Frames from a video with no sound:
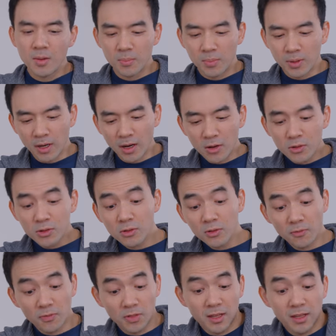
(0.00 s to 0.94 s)
but I also
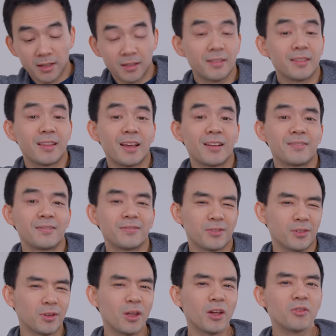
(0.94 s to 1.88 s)
think that
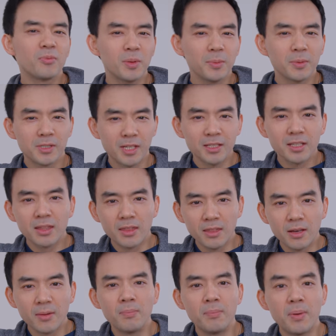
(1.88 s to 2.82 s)
for a lot of people, it's actually
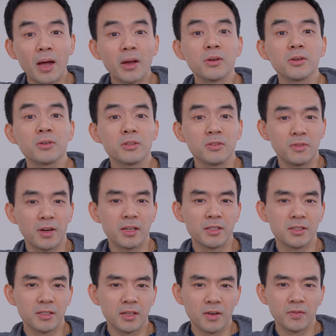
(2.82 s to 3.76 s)
the better
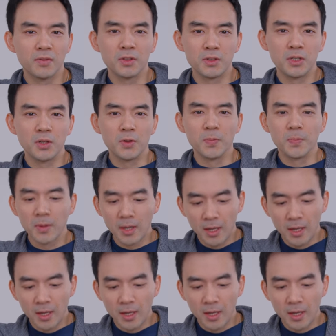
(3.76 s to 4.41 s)
device of the two.